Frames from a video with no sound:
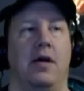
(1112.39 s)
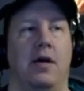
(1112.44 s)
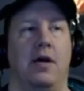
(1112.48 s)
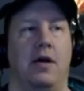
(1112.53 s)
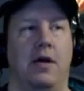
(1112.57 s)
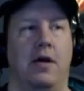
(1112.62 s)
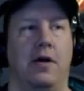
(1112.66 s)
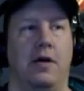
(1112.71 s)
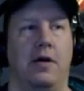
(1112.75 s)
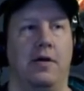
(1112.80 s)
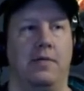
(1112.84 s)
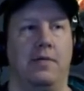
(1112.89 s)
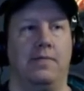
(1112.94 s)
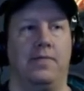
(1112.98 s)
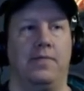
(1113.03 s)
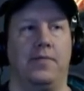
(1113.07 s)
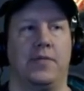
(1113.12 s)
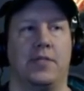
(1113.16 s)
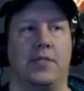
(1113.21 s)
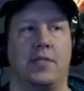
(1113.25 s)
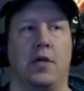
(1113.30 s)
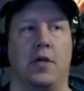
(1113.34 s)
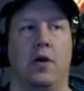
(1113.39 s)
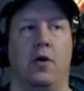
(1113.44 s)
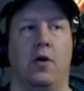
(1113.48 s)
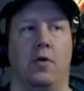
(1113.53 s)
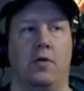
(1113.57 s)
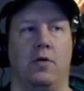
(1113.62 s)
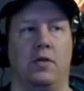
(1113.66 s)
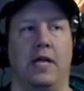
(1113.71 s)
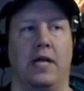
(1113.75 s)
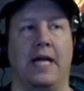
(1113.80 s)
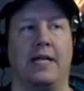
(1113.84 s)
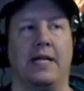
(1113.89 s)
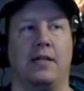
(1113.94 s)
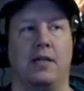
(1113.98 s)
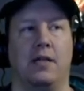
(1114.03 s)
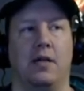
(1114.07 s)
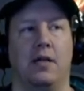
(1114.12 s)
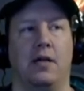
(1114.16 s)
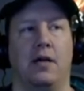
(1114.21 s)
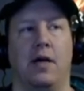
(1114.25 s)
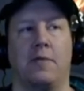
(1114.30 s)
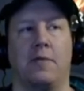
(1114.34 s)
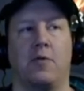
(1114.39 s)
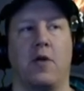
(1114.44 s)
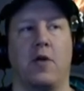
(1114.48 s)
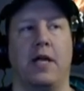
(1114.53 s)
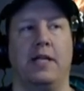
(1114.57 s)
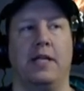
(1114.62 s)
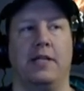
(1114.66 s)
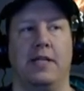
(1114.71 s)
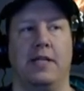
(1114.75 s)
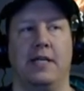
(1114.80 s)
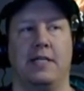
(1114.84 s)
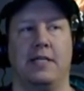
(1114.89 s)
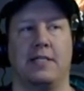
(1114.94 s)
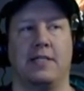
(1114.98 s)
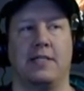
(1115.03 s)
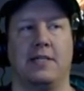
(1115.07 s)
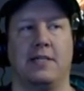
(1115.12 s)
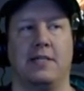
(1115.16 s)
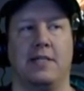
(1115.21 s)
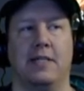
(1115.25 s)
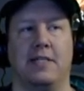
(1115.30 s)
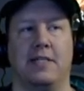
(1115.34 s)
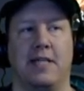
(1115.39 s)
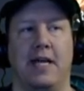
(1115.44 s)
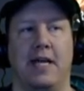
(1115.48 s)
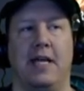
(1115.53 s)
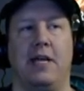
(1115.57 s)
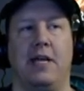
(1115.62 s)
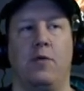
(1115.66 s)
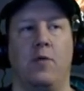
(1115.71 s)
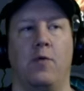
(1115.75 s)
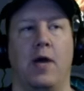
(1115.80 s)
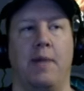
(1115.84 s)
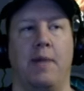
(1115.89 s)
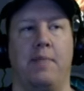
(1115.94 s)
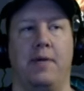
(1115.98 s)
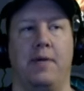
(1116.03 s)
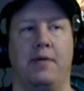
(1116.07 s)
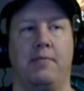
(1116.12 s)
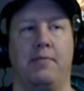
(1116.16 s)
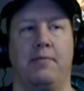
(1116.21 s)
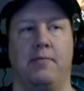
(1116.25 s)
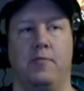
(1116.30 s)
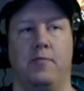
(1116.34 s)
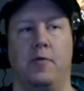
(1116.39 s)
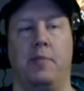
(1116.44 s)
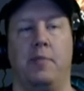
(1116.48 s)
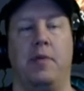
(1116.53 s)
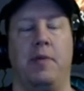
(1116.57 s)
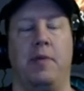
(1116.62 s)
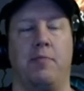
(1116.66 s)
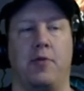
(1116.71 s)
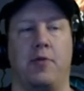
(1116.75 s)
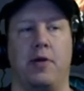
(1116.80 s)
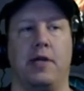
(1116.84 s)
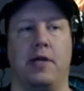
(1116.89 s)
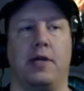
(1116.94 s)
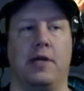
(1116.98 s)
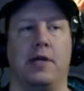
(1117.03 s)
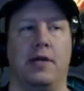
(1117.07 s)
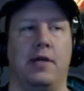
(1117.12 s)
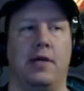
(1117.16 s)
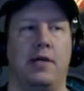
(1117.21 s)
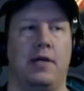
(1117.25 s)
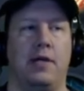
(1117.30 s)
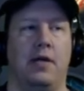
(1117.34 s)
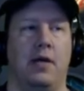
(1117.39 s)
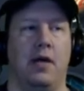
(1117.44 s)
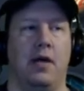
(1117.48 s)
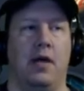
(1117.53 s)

Um, so like upgrading this that says any weapon would be pretty good.